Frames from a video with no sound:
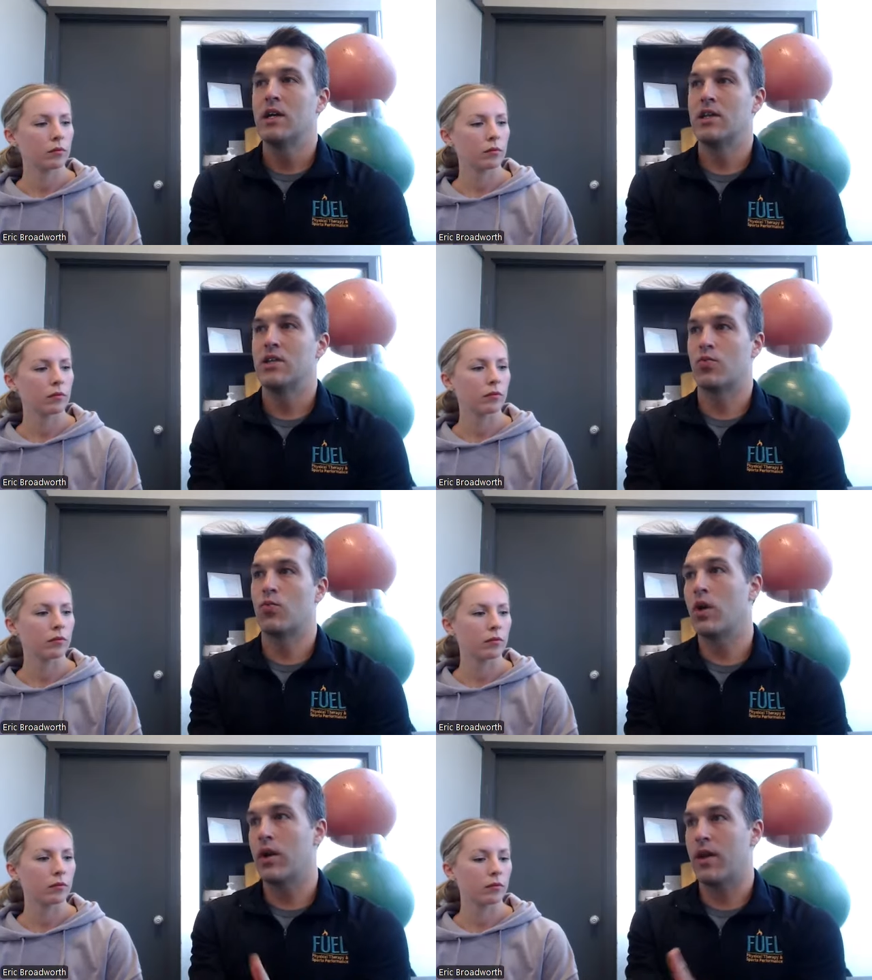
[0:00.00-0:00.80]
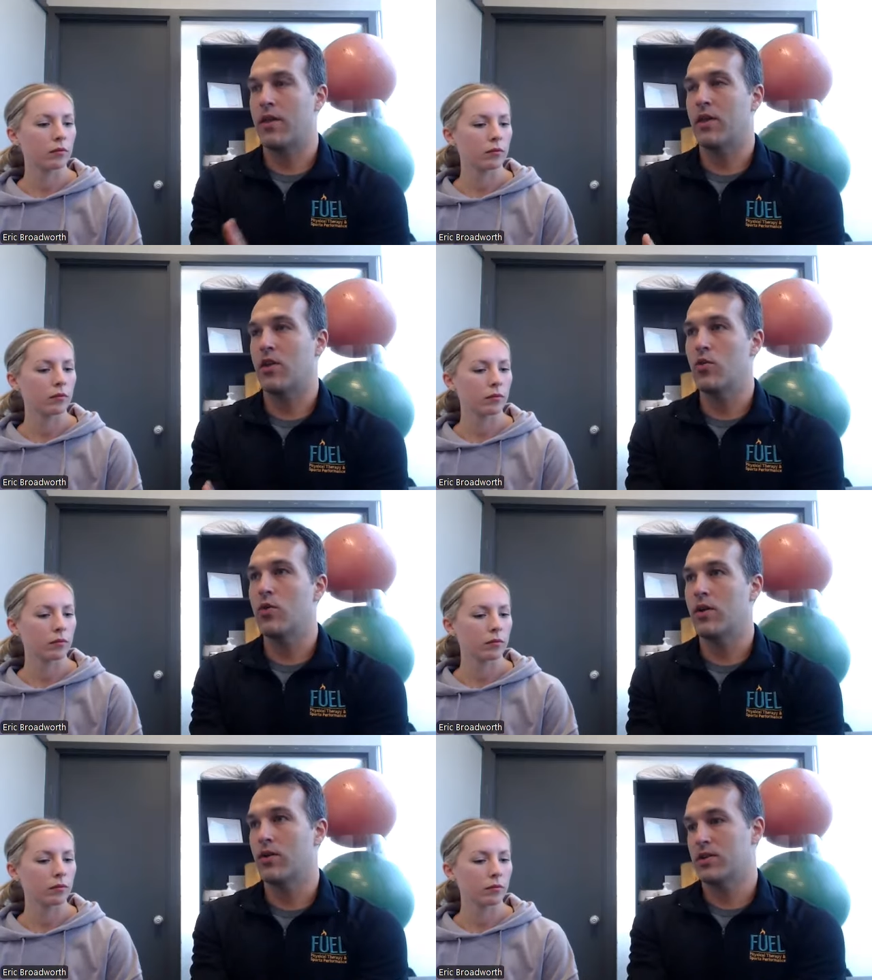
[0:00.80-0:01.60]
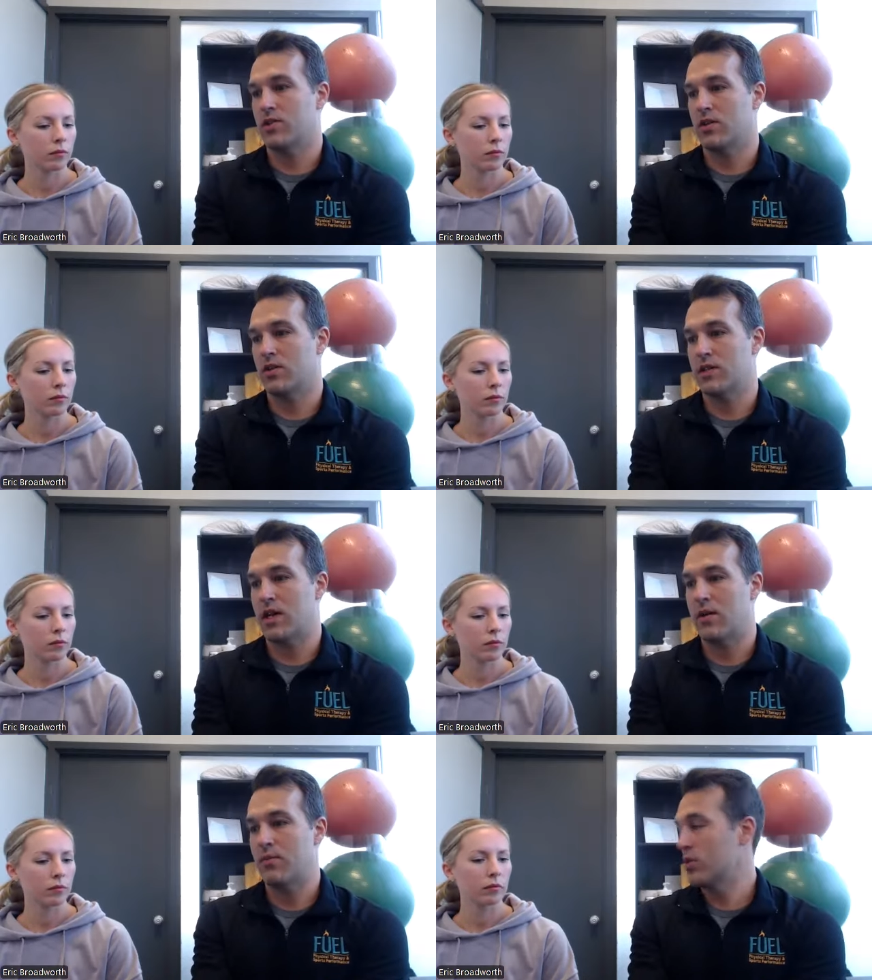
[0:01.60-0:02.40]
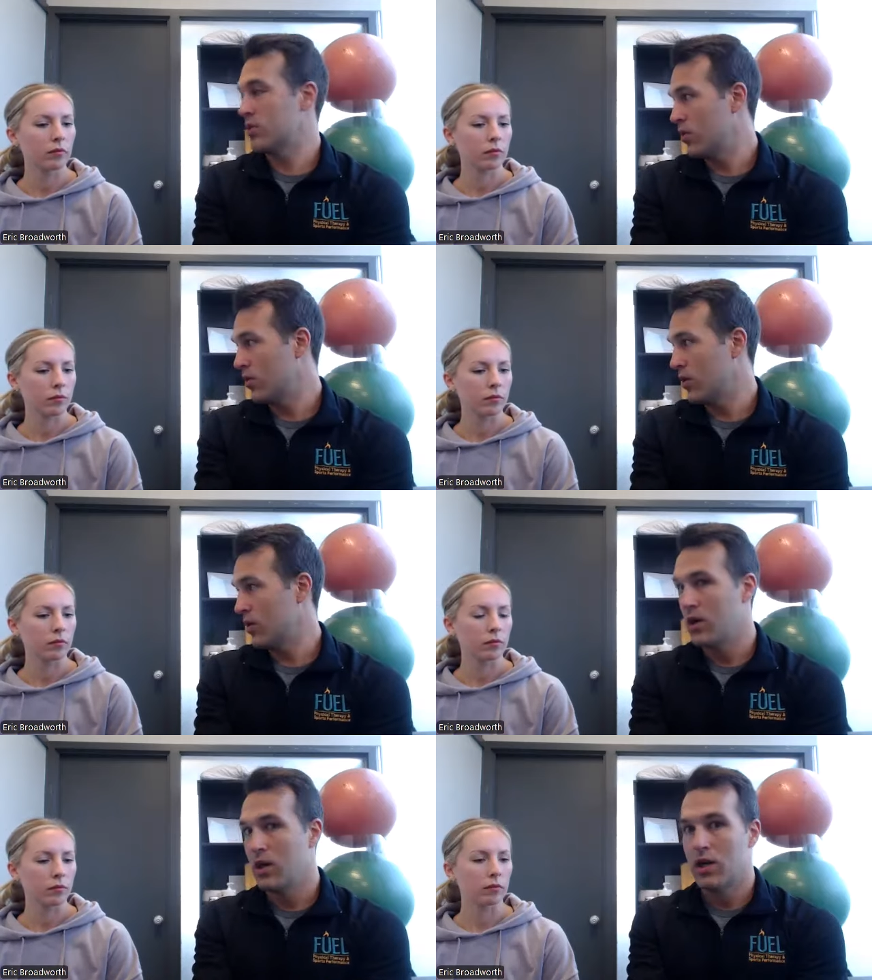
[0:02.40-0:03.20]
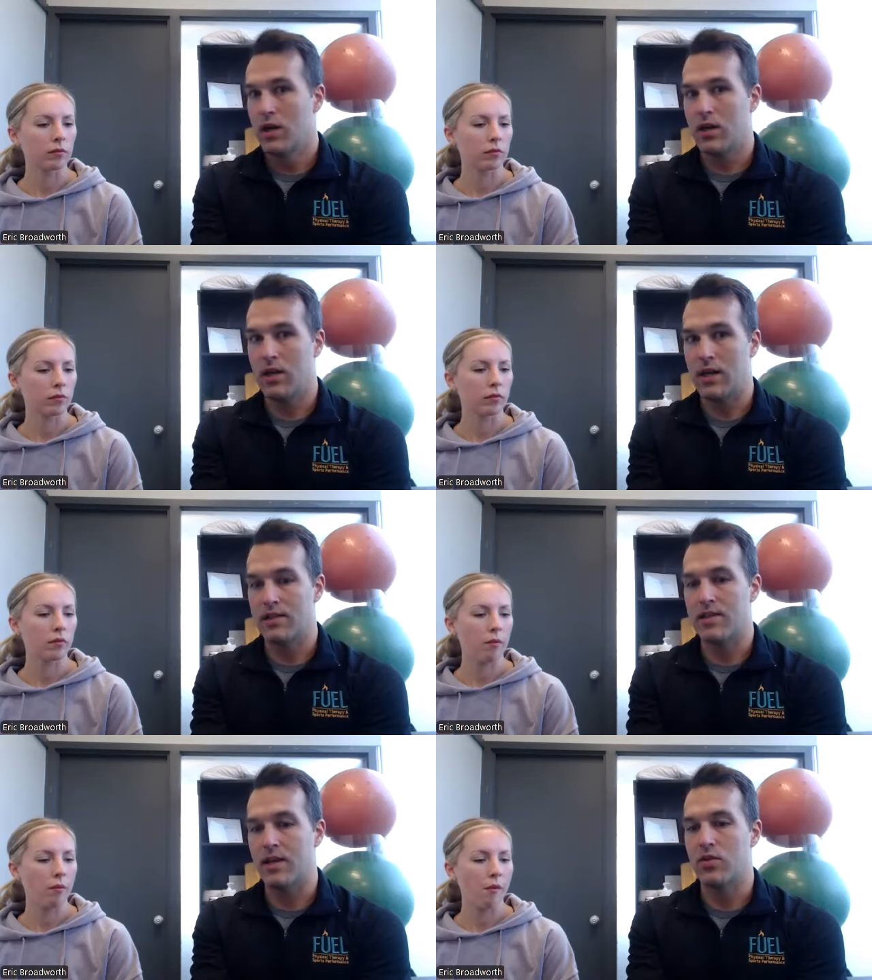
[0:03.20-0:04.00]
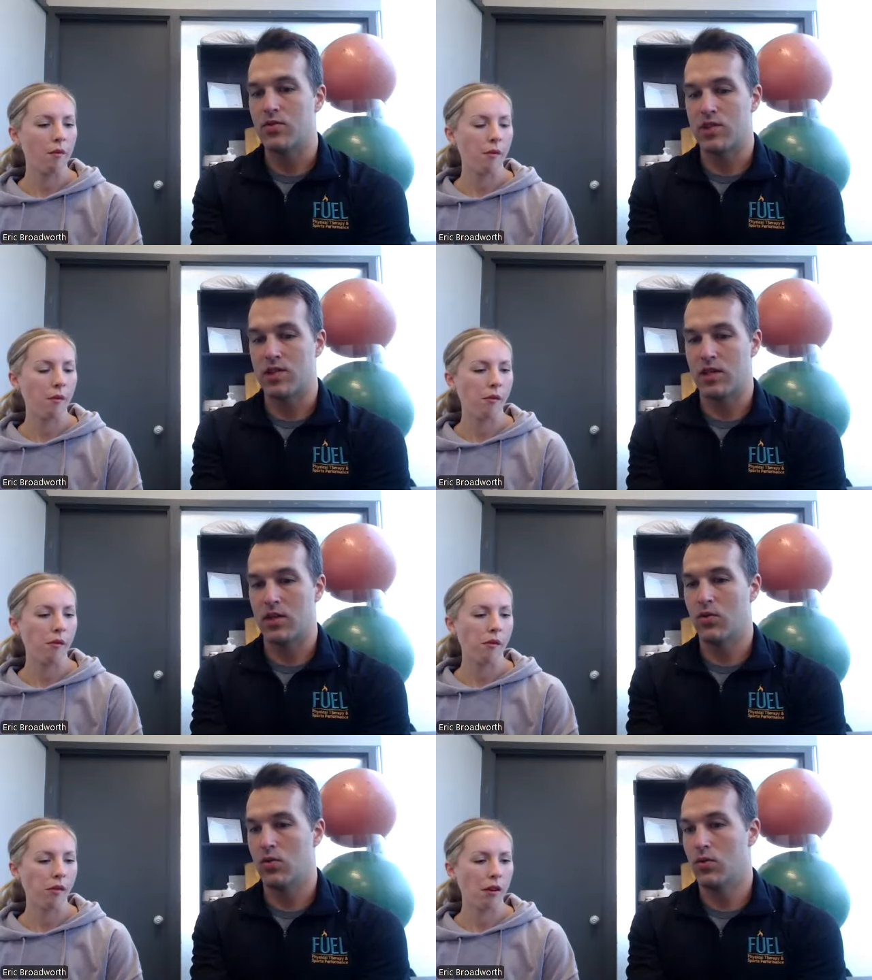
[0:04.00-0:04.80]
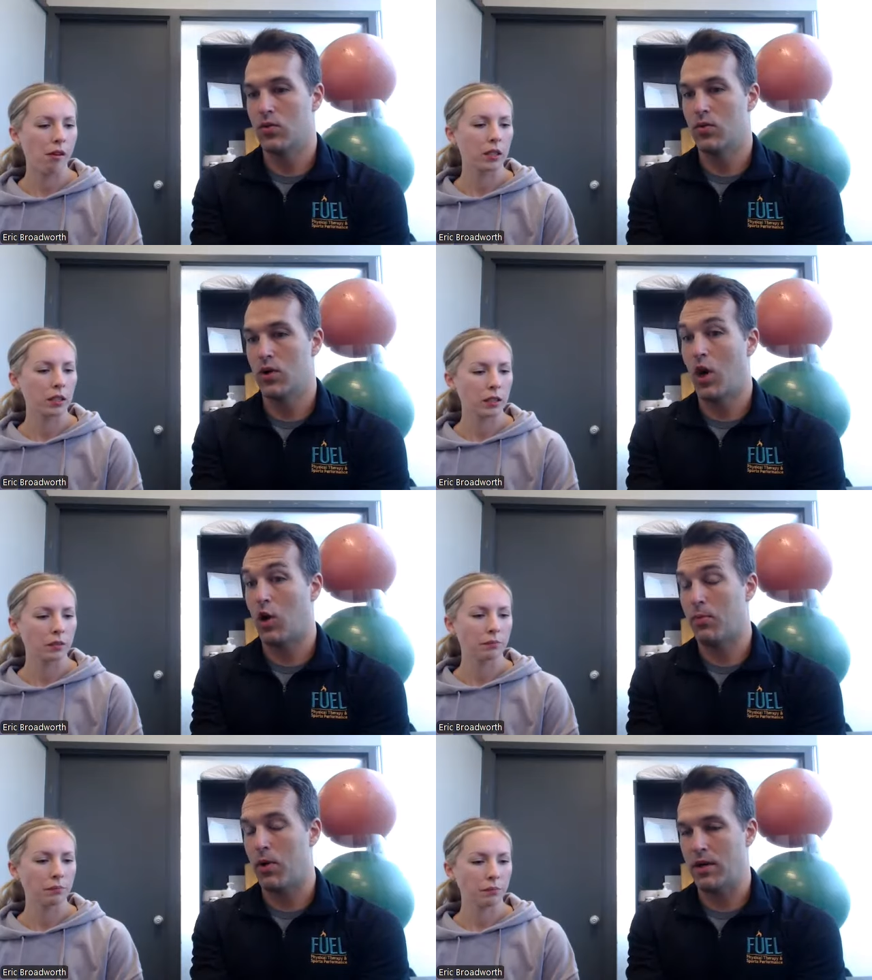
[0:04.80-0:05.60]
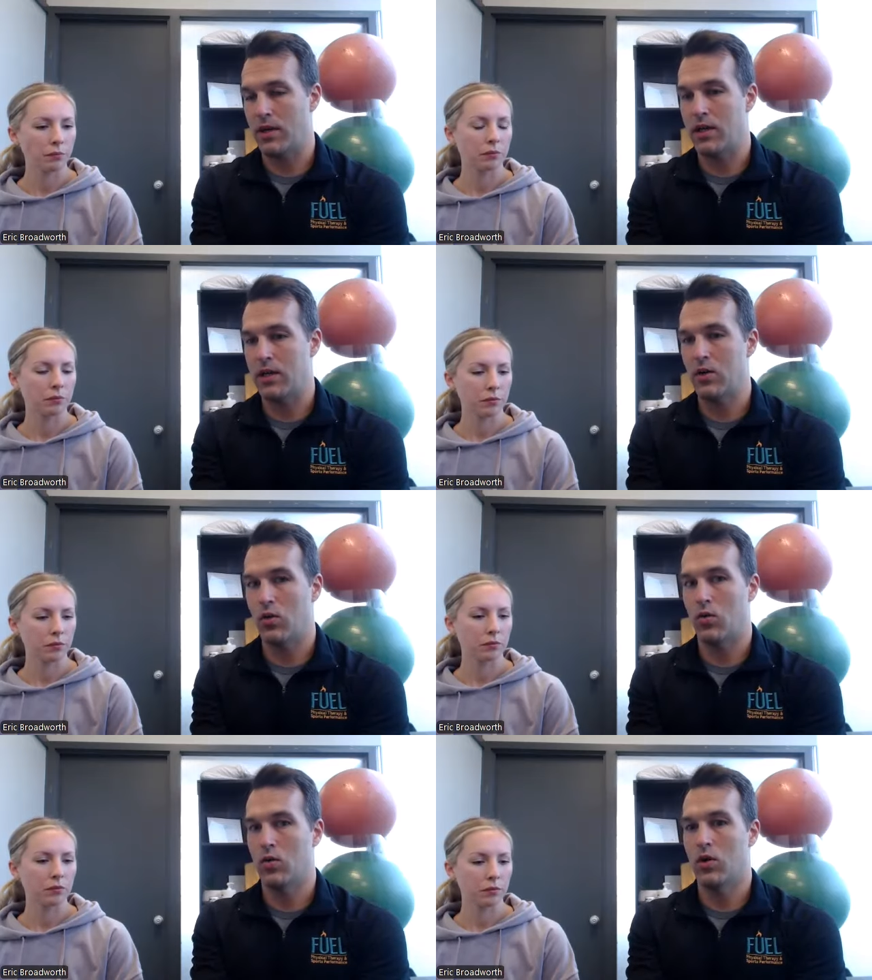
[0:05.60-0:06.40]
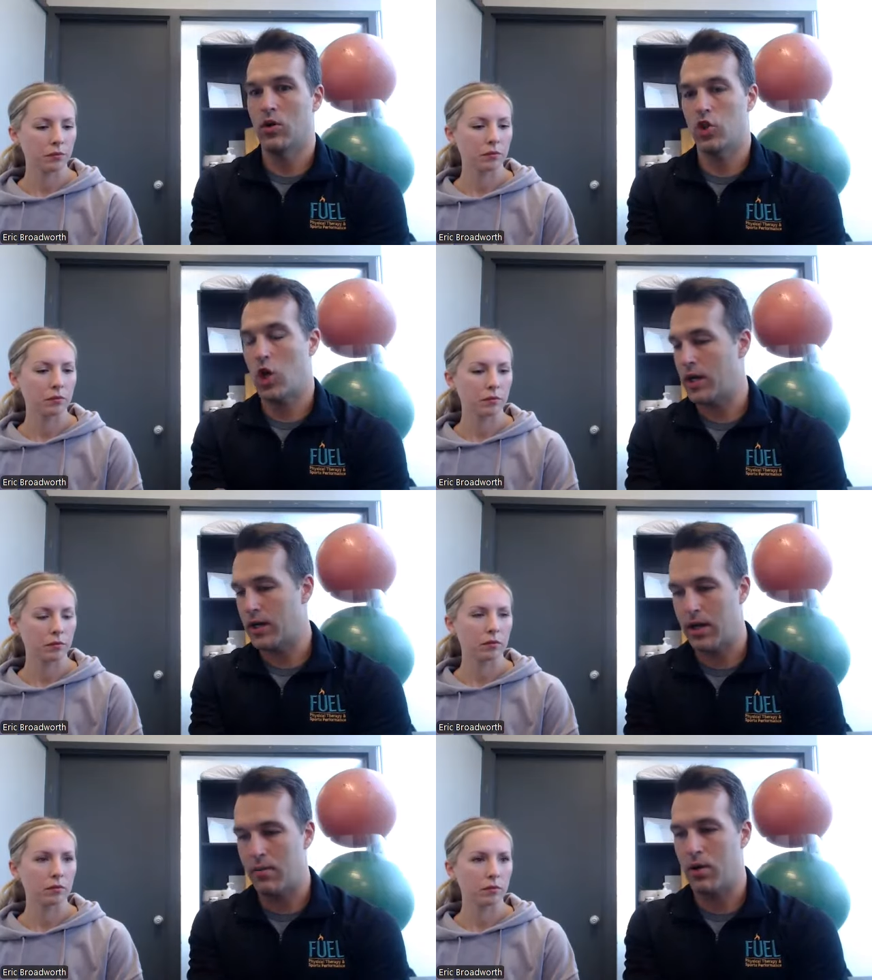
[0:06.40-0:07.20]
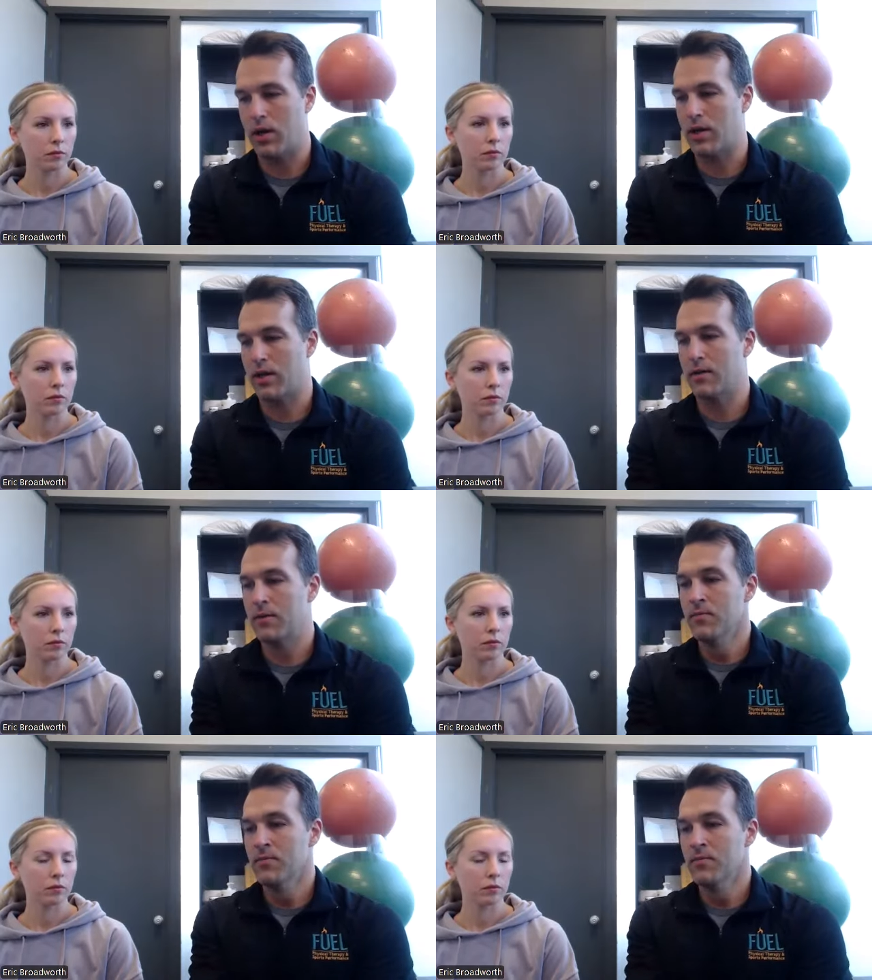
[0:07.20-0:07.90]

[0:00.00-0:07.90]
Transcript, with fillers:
Speaker 1: is, one, I think you hear this all the time with your clients that you see who are pregnant or are trying to get pregnant.